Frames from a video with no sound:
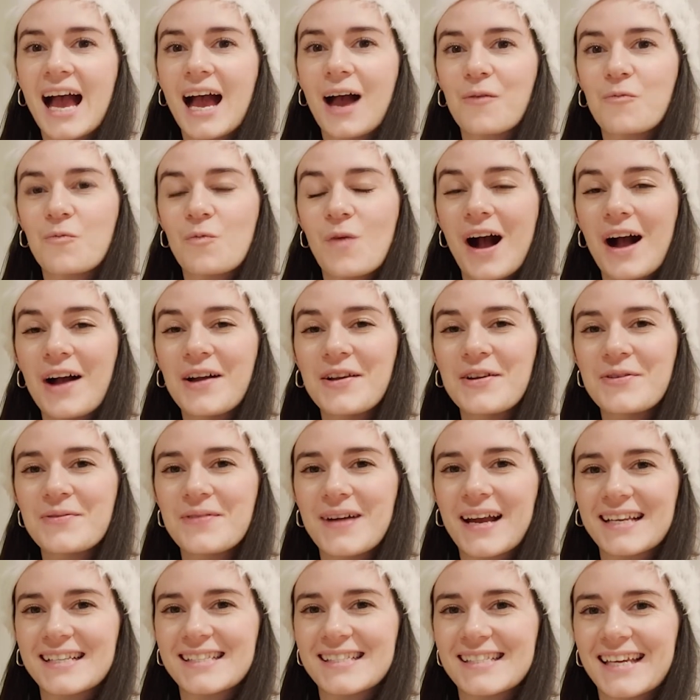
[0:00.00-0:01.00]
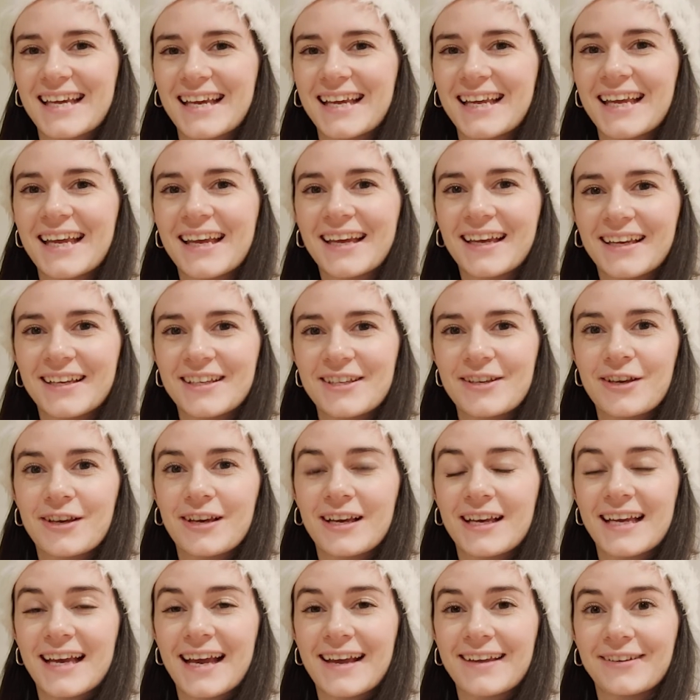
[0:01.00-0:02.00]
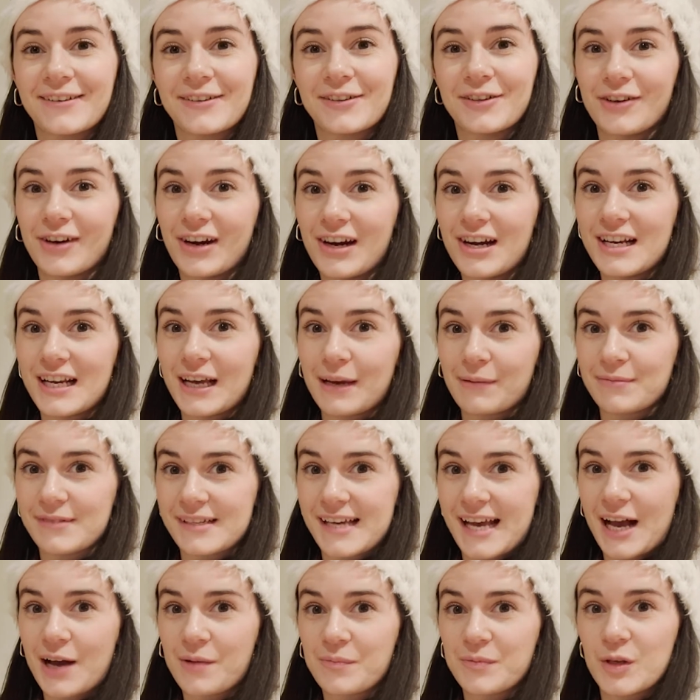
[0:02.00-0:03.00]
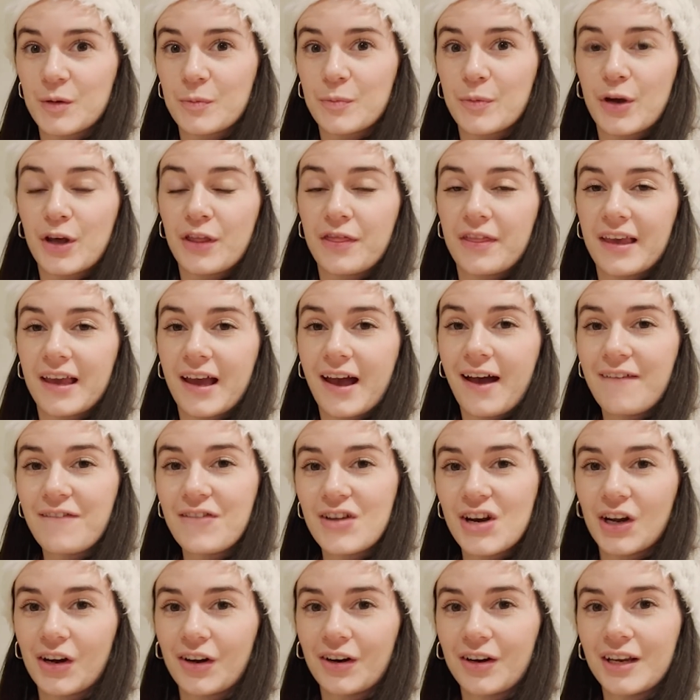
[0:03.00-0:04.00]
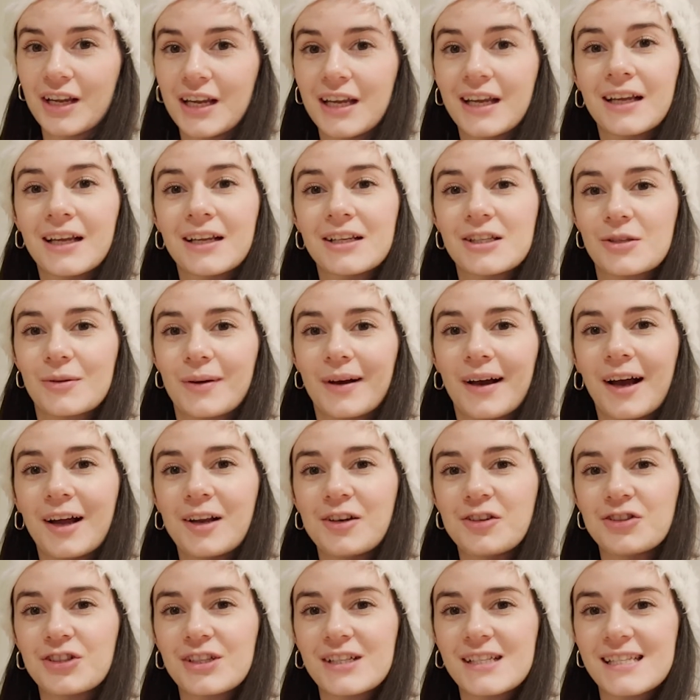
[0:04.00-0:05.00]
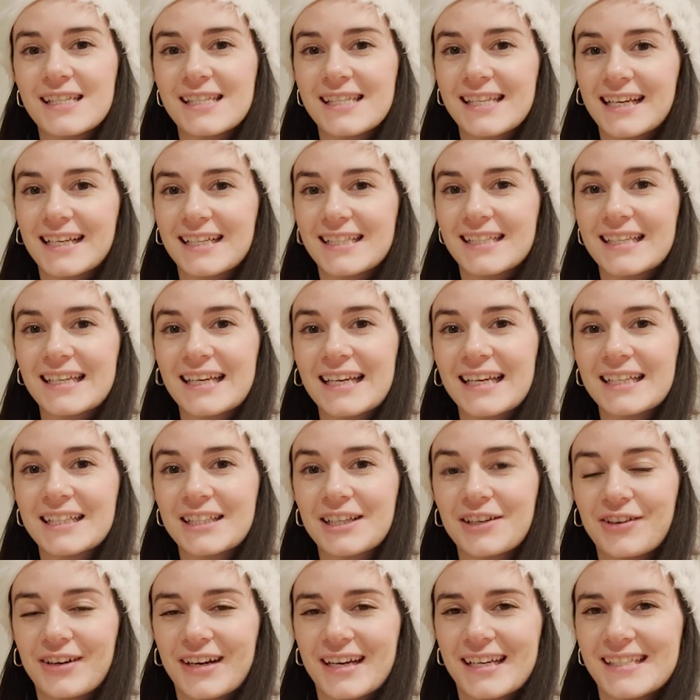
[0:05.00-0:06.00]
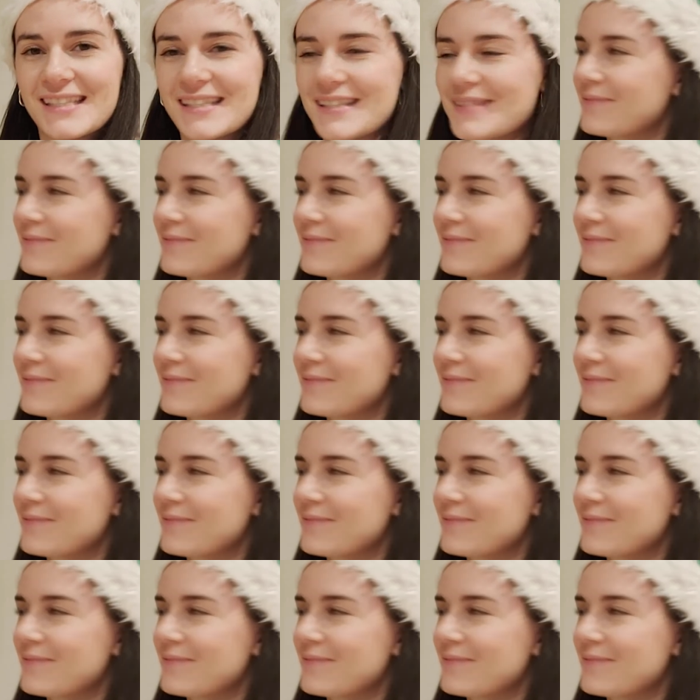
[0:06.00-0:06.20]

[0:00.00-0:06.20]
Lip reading: And while you're waiting, you can get your grown-up to help you put the oven on to 160 degrees.